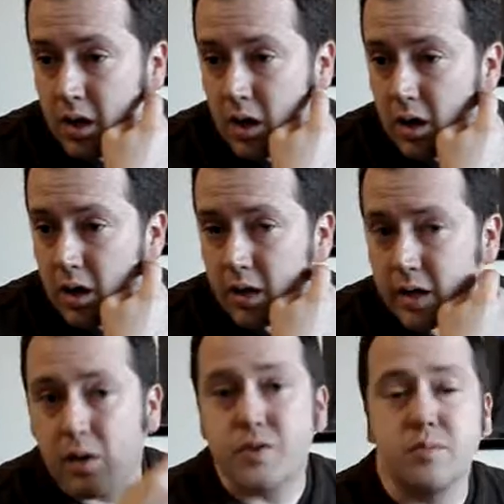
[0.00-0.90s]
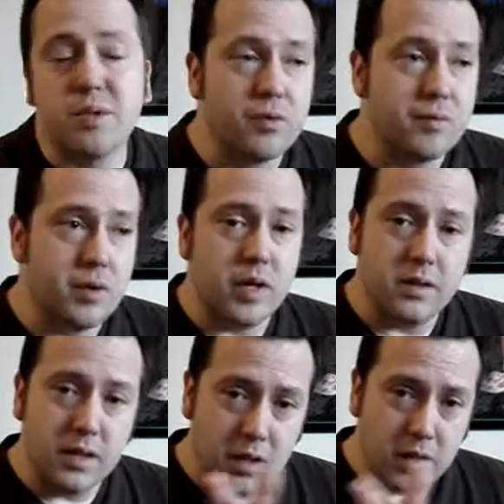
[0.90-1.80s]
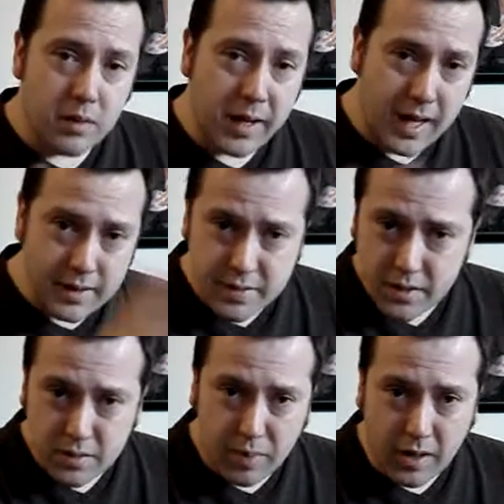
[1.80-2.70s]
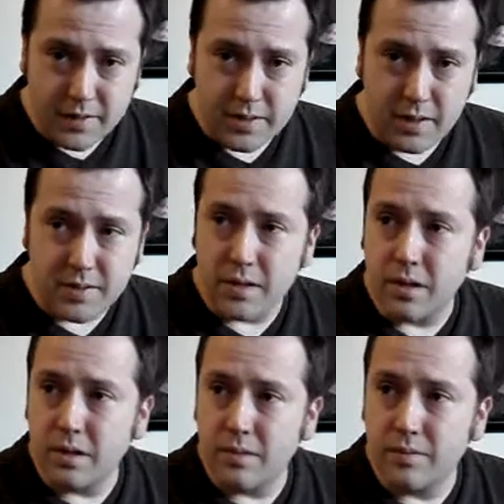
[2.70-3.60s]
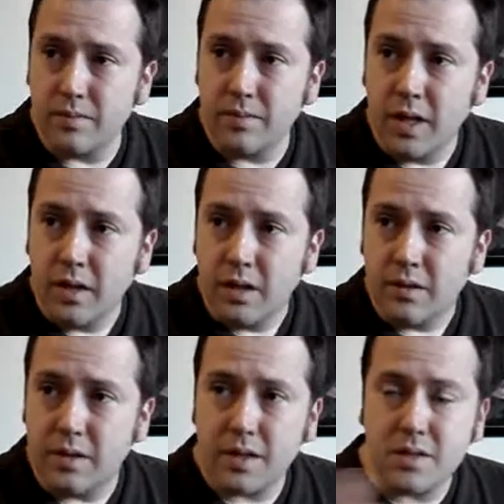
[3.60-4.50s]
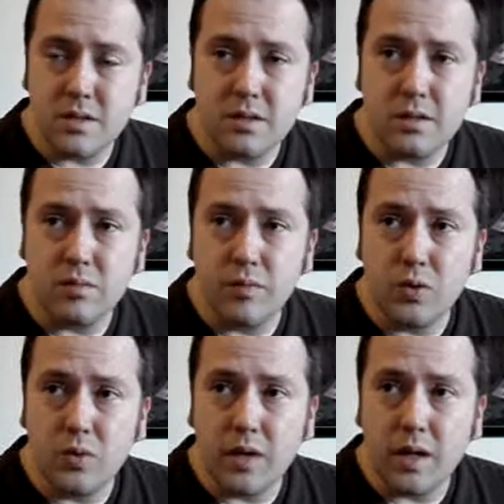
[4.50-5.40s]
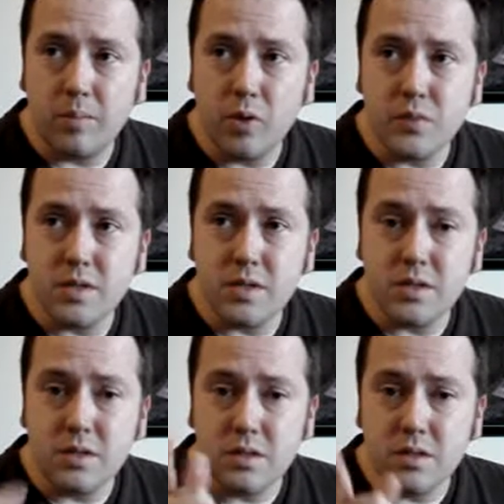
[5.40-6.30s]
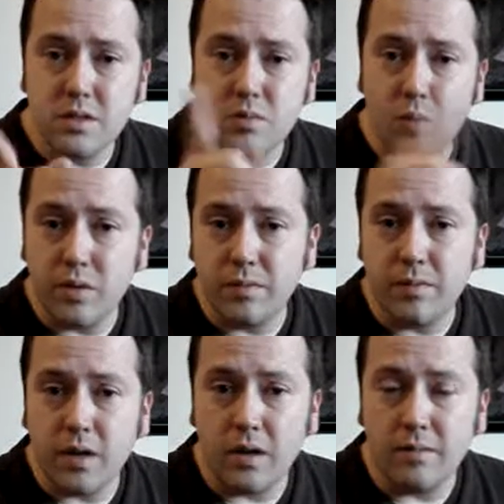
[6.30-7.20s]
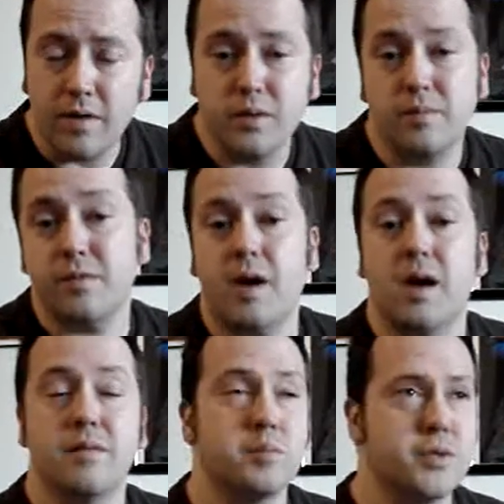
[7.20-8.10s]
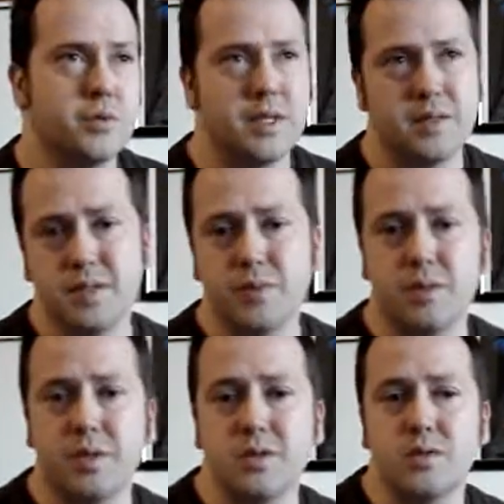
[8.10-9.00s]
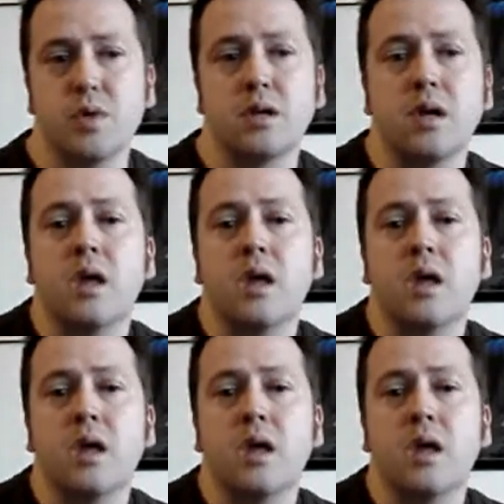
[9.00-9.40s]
And I'll also be reviewing the past box sets. The next review I got to post is one of Volume 5. I'll be doing that sometime next week.